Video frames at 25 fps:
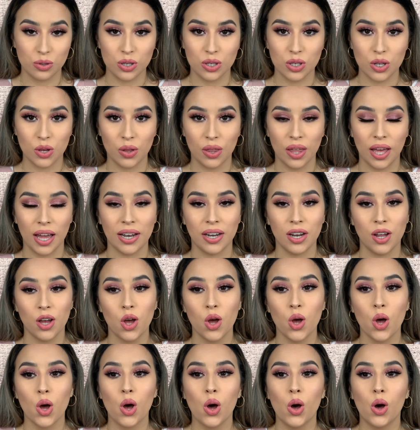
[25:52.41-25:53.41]
So then
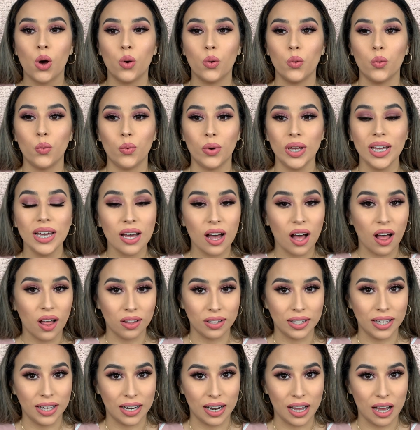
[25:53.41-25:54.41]
we
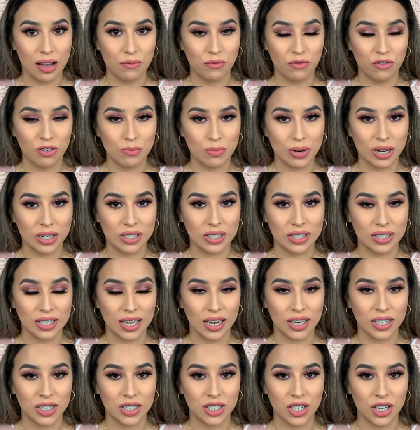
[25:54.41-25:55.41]
all get up from our
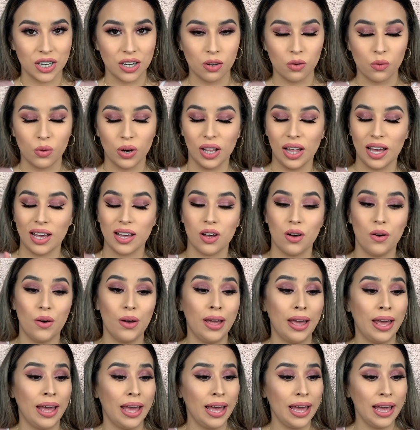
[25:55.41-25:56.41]
section and we're like, oh,
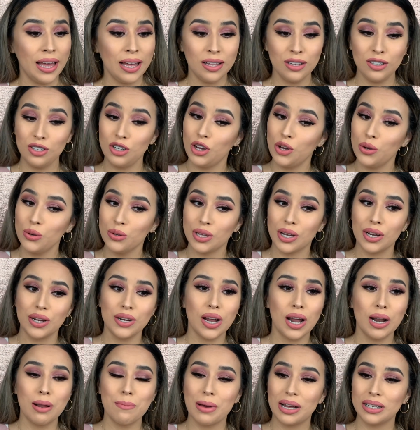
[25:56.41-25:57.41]
hell no, they're
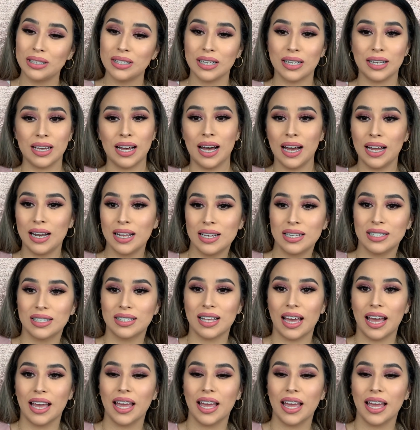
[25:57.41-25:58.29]
not about to cut us.